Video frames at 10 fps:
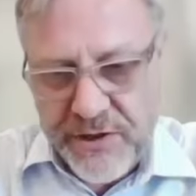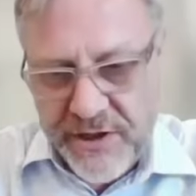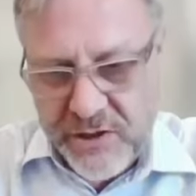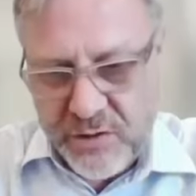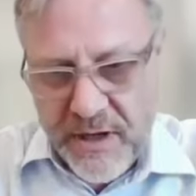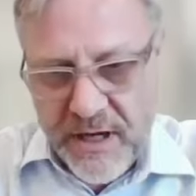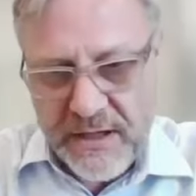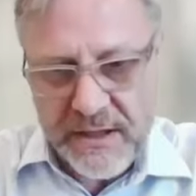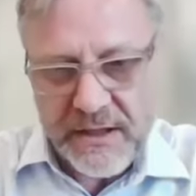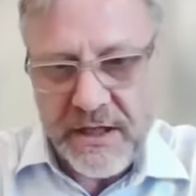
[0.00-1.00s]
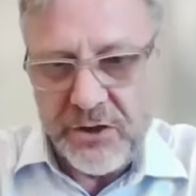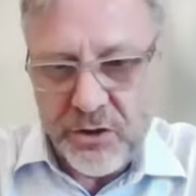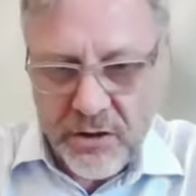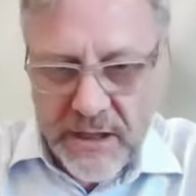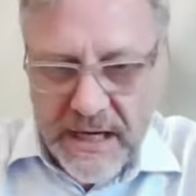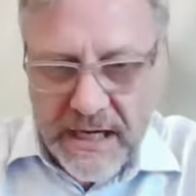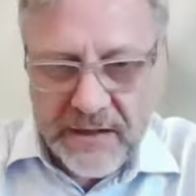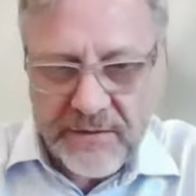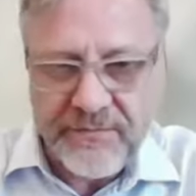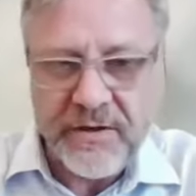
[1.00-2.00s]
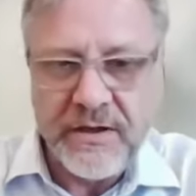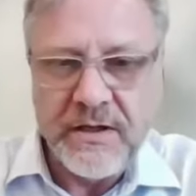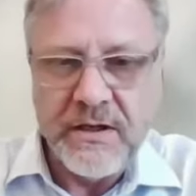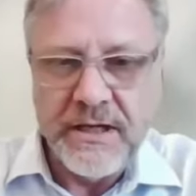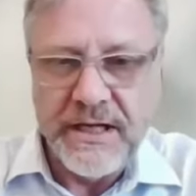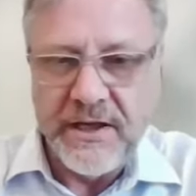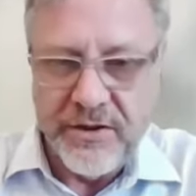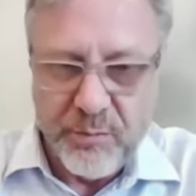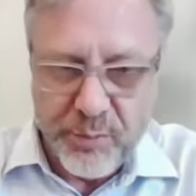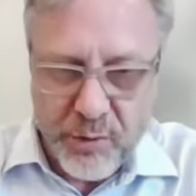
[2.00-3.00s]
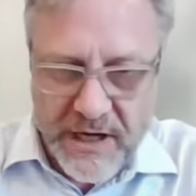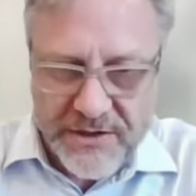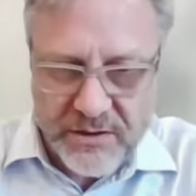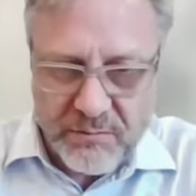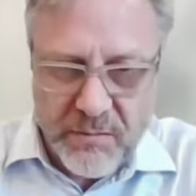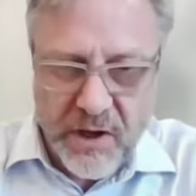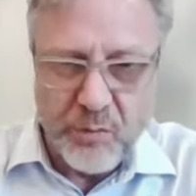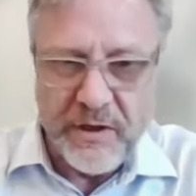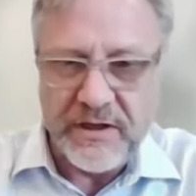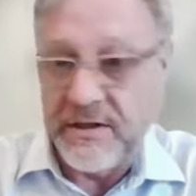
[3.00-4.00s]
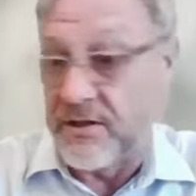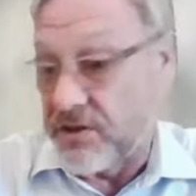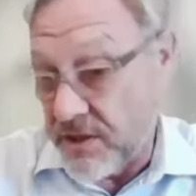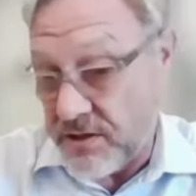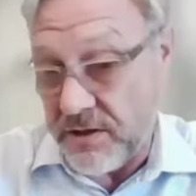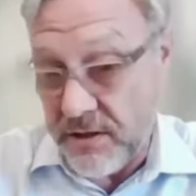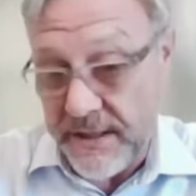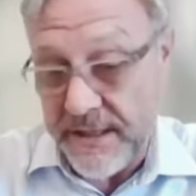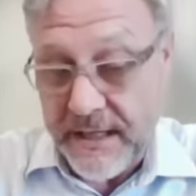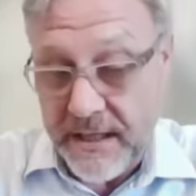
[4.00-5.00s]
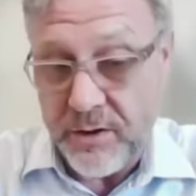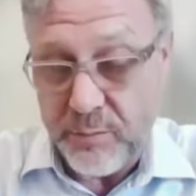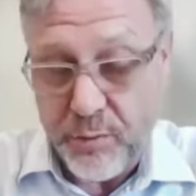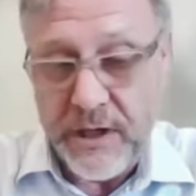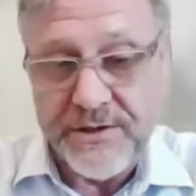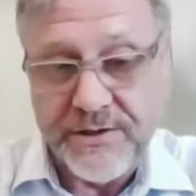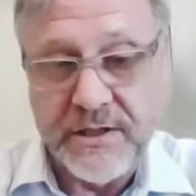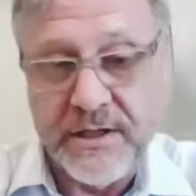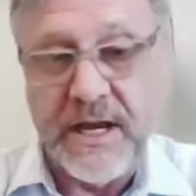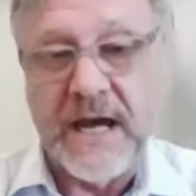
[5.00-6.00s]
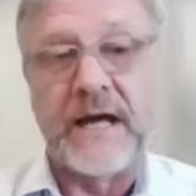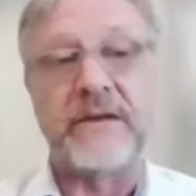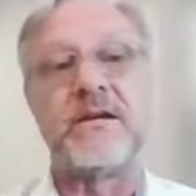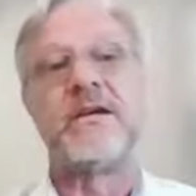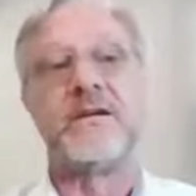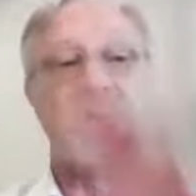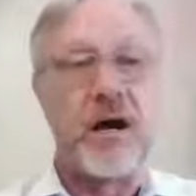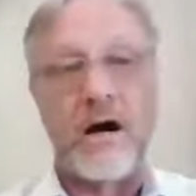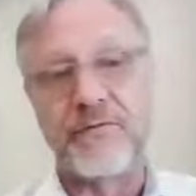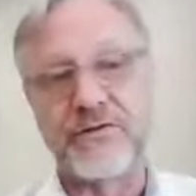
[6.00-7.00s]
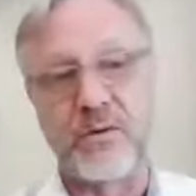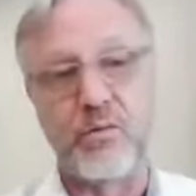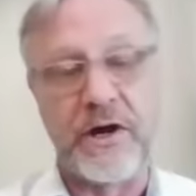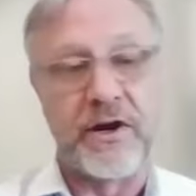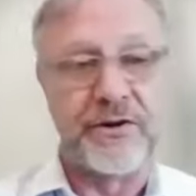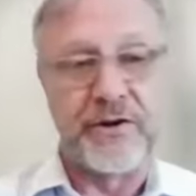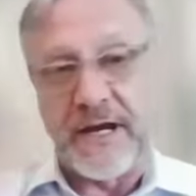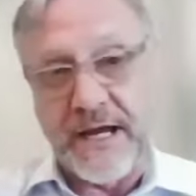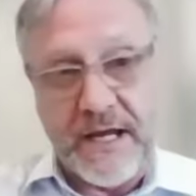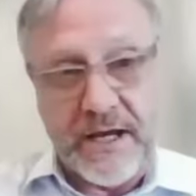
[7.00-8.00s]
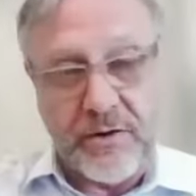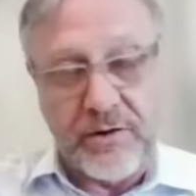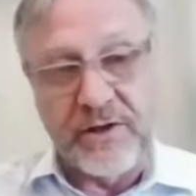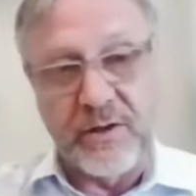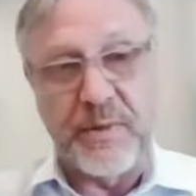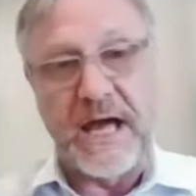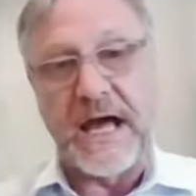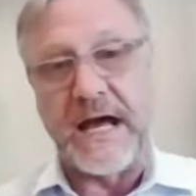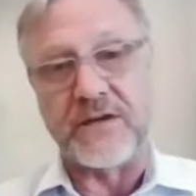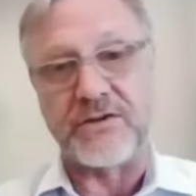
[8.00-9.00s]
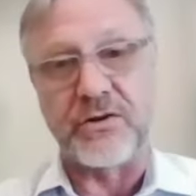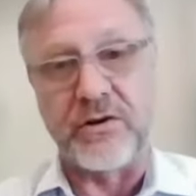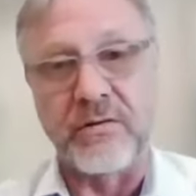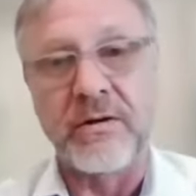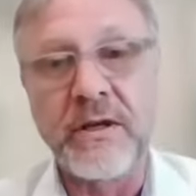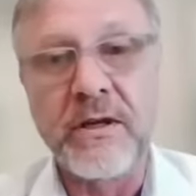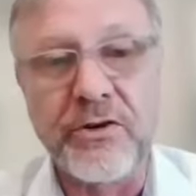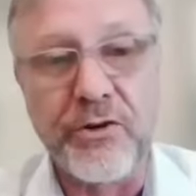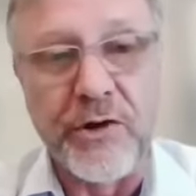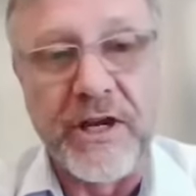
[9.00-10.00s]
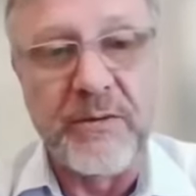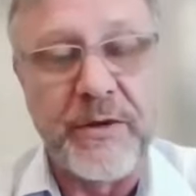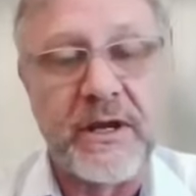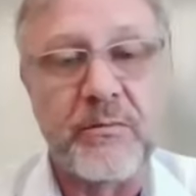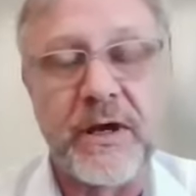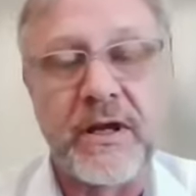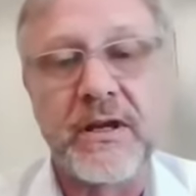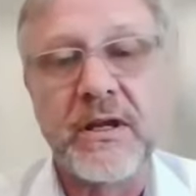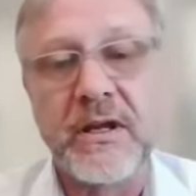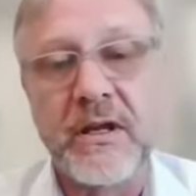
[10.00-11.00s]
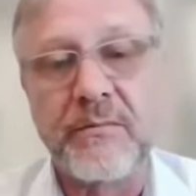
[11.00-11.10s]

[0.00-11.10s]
participating in your life in the present moment, consistently in the present, and not off somewhere in your head or in the past or dreaming, but